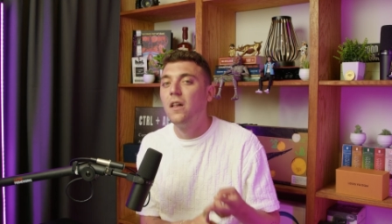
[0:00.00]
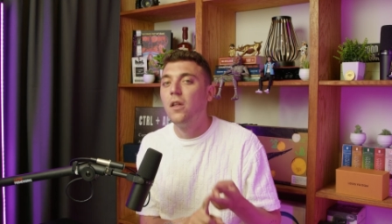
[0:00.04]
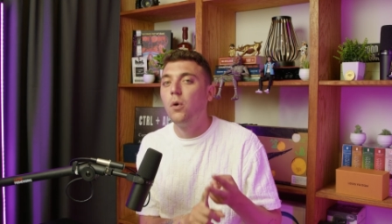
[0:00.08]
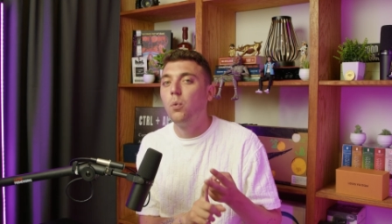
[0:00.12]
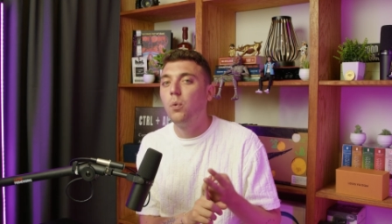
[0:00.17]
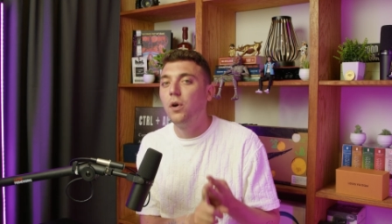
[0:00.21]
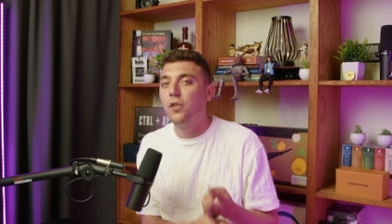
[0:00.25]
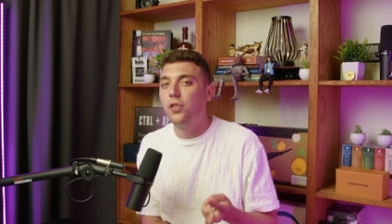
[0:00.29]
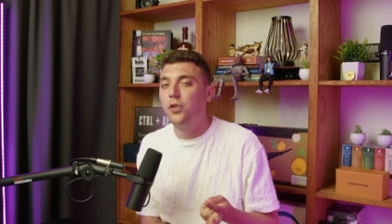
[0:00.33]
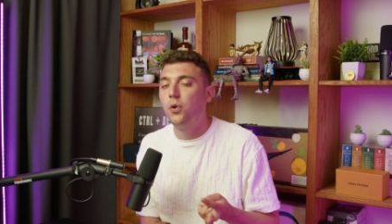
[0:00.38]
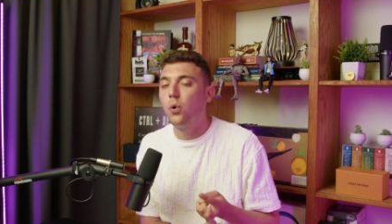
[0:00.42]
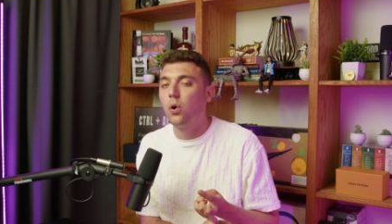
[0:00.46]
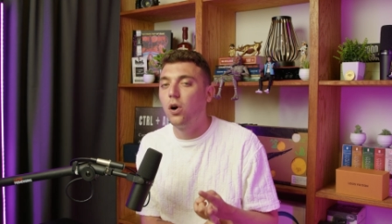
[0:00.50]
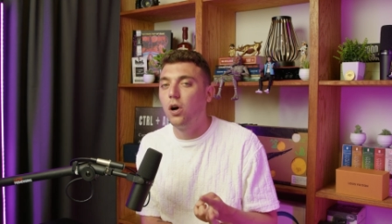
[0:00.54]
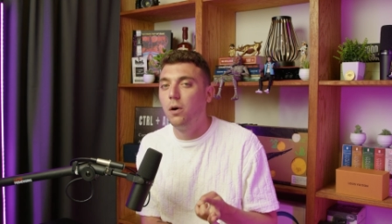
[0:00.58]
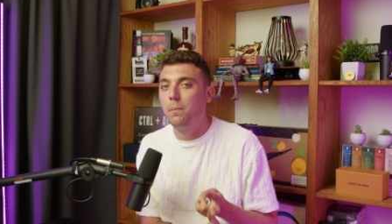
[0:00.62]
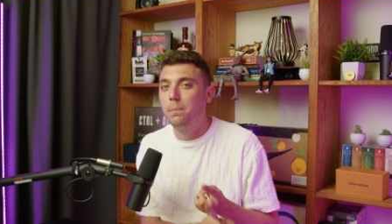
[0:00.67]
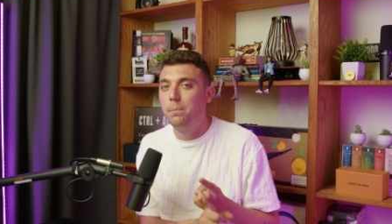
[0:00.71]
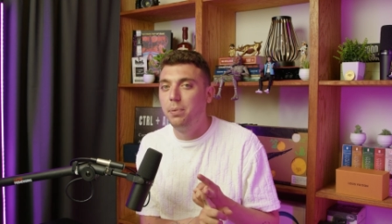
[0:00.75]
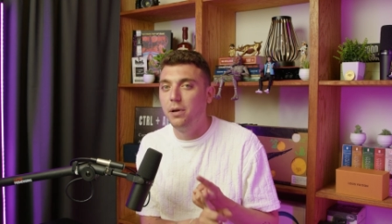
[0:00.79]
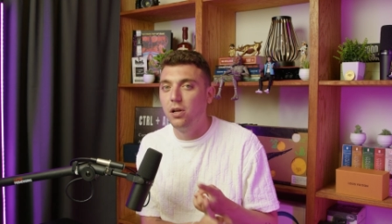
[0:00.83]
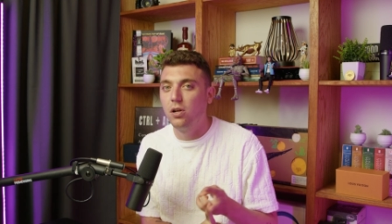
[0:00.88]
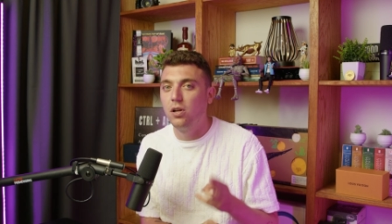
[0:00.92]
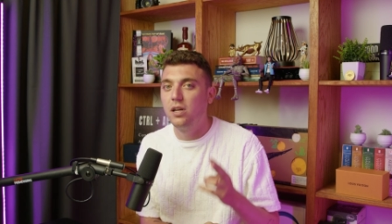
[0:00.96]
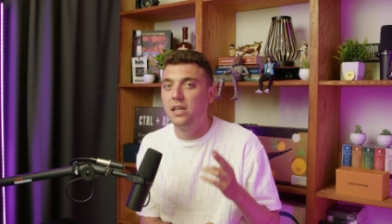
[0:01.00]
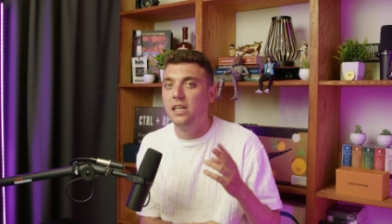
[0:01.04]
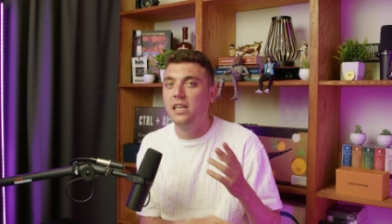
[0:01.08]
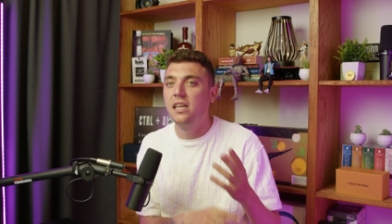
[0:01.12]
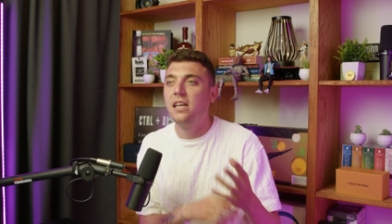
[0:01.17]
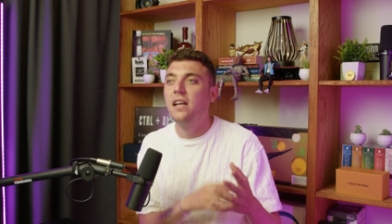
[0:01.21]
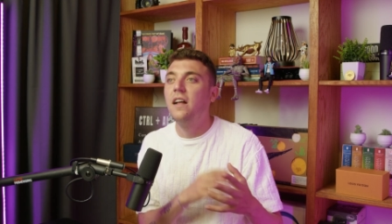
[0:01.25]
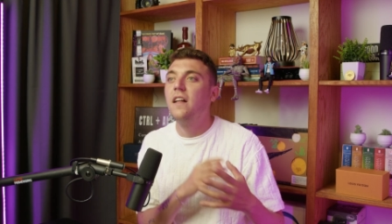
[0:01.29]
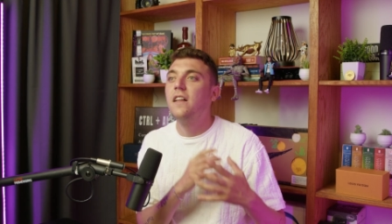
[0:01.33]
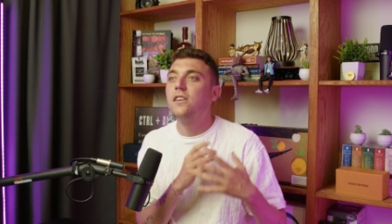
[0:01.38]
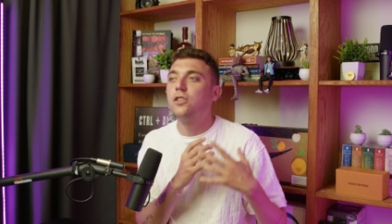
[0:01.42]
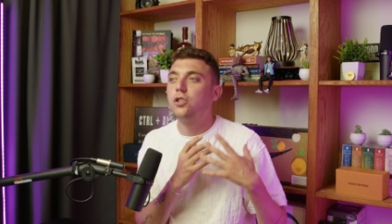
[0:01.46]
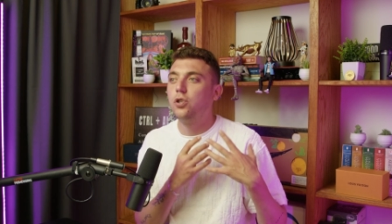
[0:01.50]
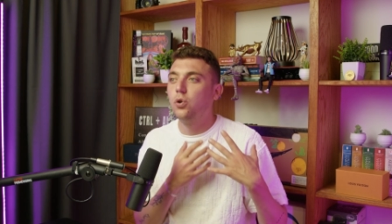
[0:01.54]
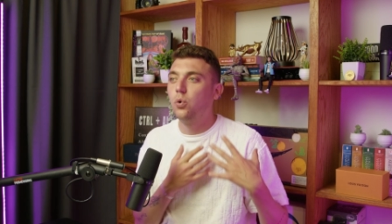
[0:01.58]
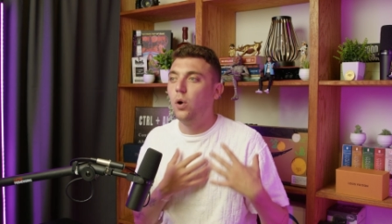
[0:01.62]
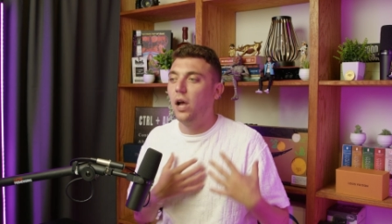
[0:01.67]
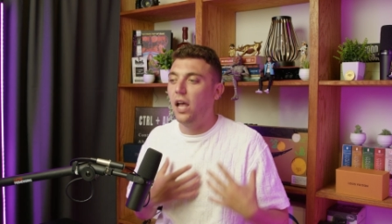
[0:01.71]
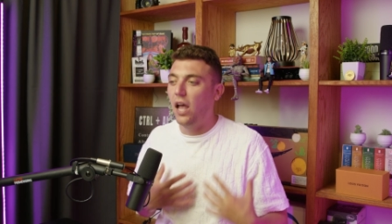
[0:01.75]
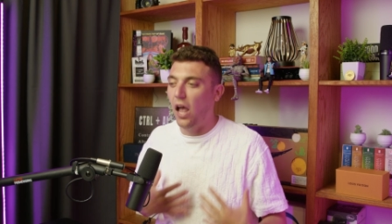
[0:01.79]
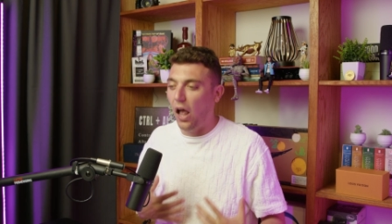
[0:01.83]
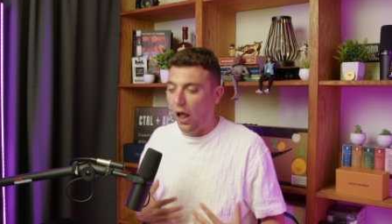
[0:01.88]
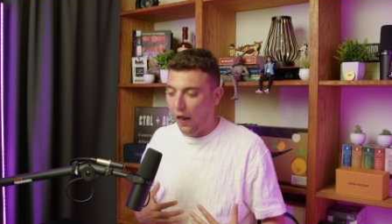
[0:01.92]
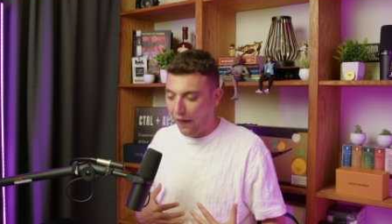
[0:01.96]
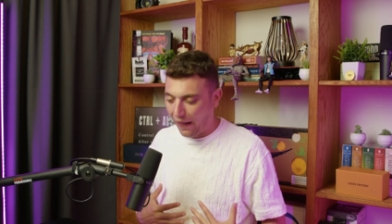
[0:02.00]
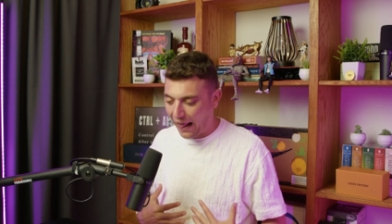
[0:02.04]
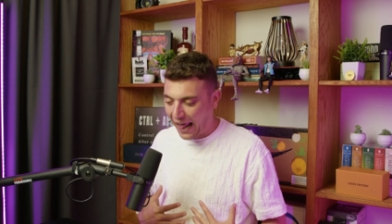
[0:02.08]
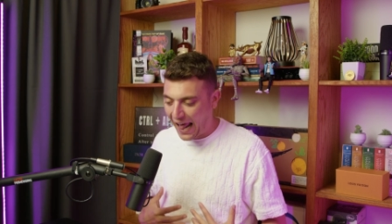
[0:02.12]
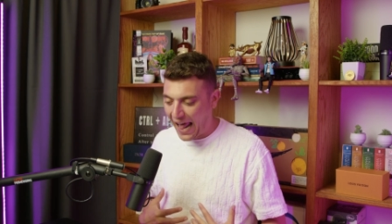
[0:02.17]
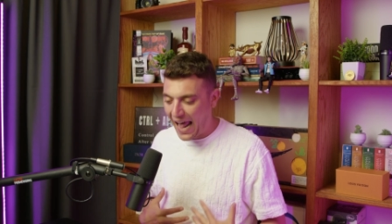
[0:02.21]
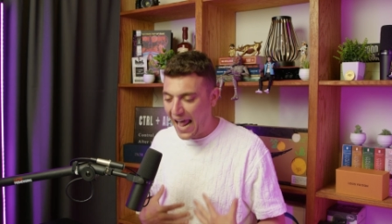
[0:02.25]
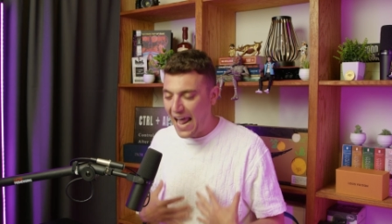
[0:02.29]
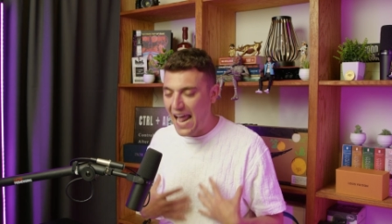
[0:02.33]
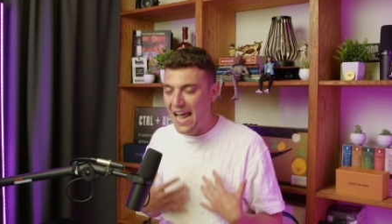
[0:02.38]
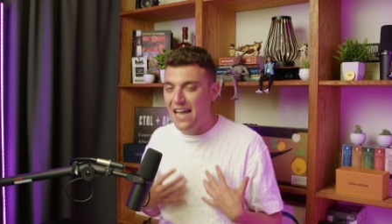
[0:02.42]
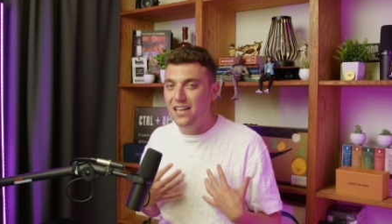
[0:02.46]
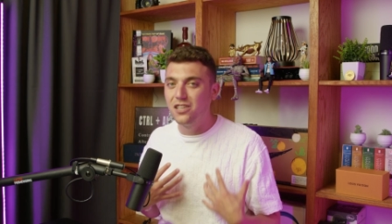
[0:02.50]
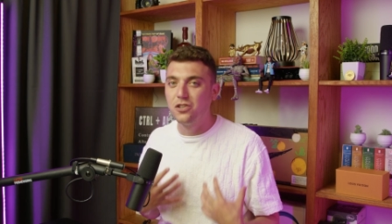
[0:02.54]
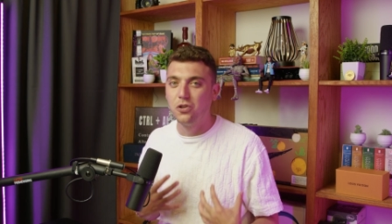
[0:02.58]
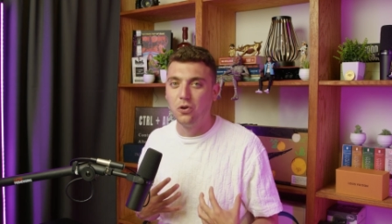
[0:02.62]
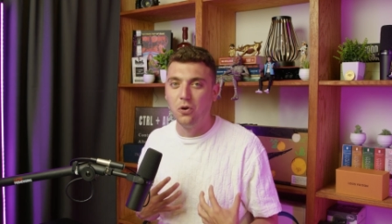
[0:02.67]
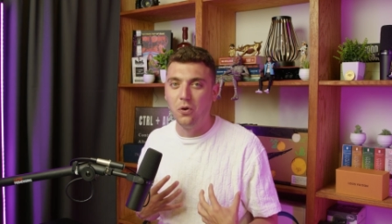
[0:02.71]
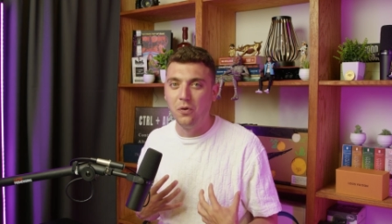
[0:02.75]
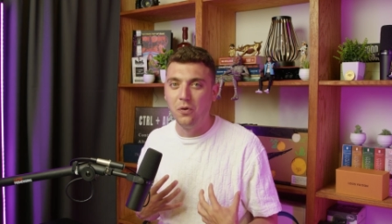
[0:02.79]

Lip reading: with your ability to handle